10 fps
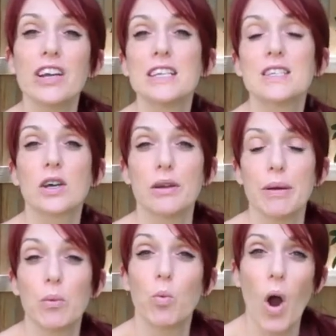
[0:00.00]
is going to
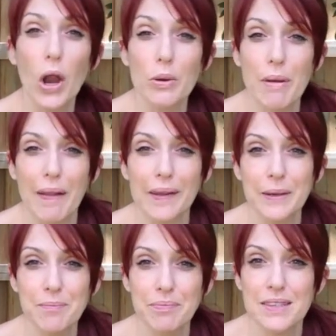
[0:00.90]
be
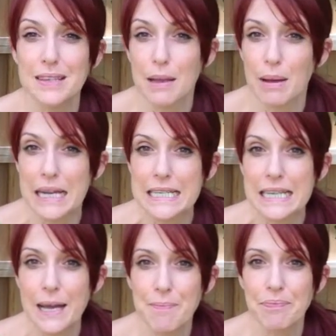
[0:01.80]
watermelon, same
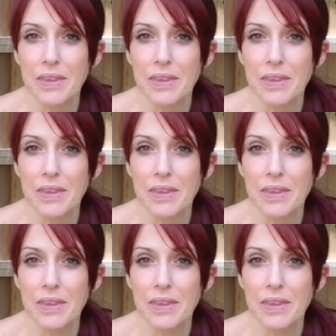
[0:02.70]
idea.